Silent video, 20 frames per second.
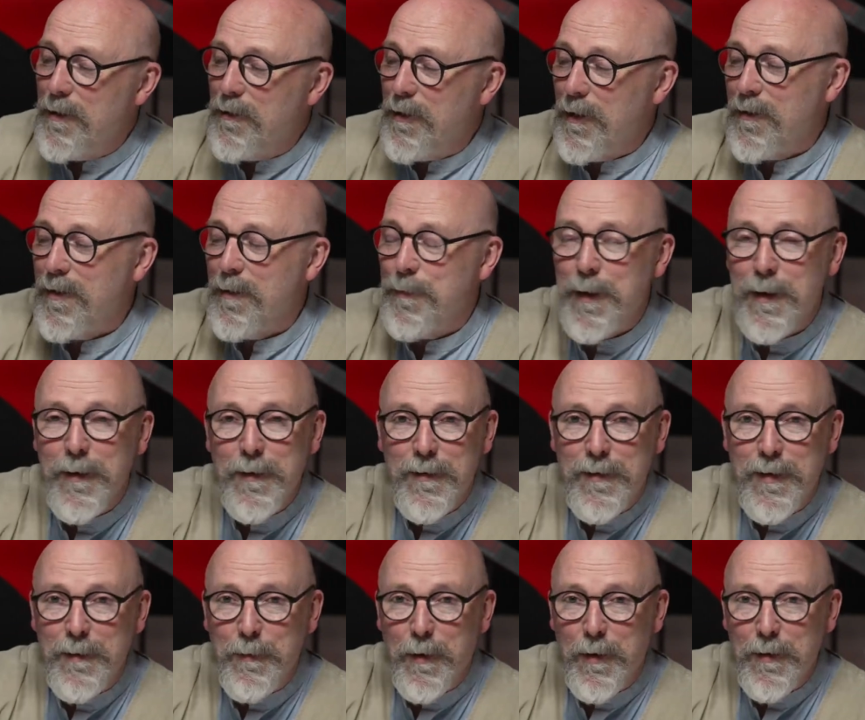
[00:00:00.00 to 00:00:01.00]

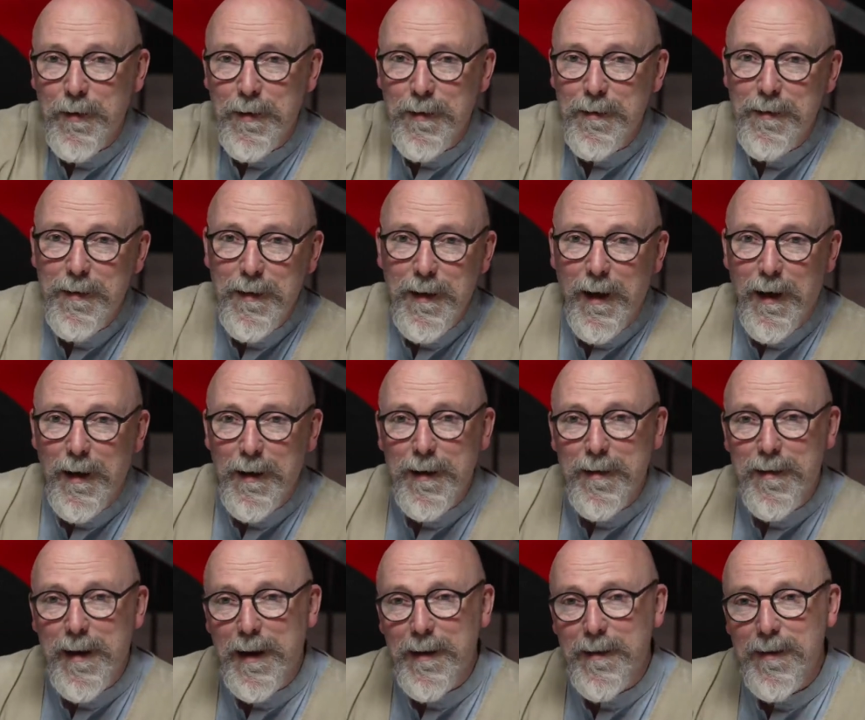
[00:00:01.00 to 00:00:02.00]
juxtaposed to modern
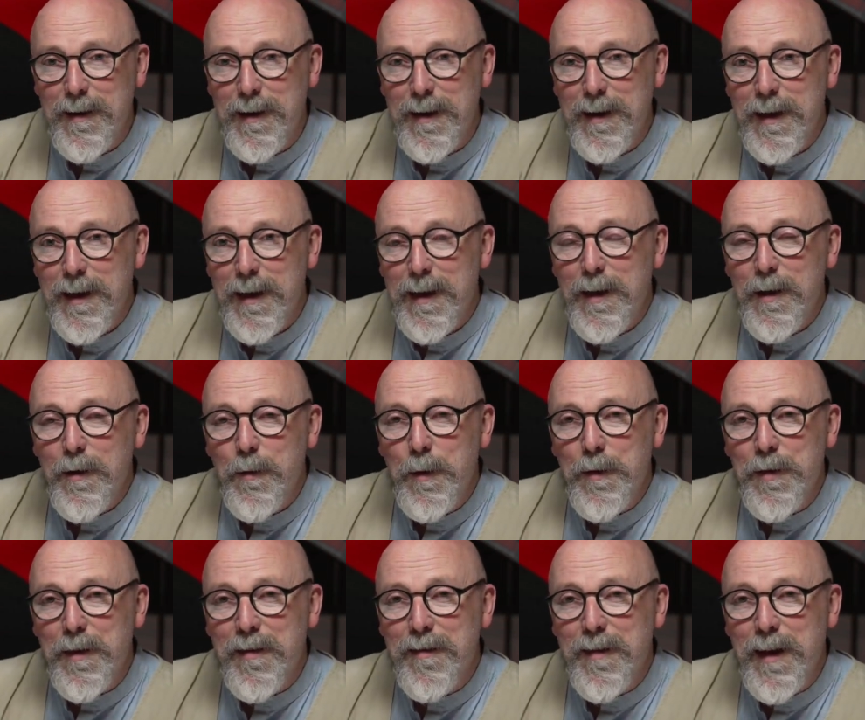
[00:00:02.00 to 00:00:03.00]
architecture
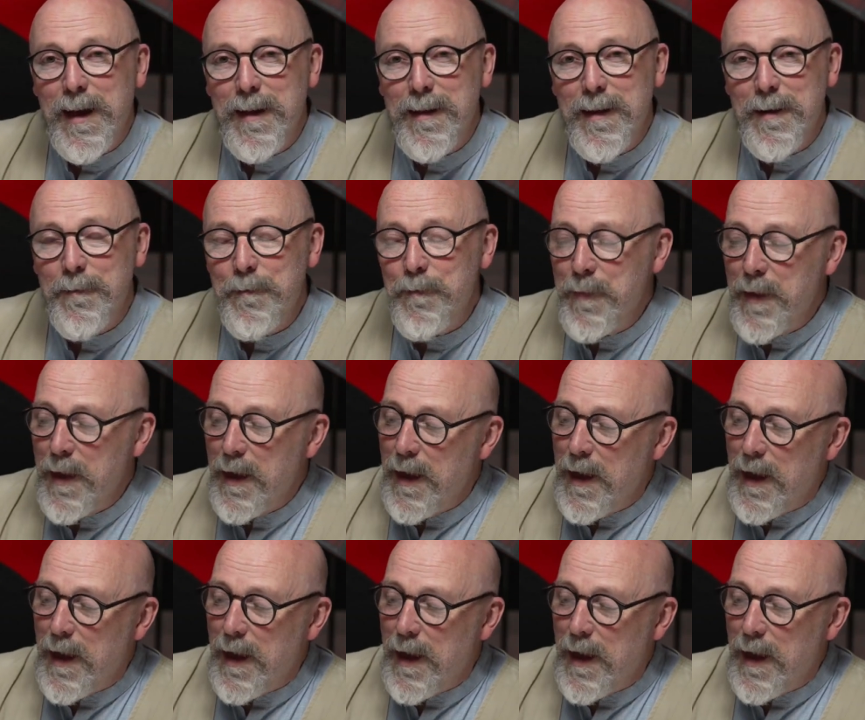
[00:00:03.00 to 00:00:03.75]
with the stadium,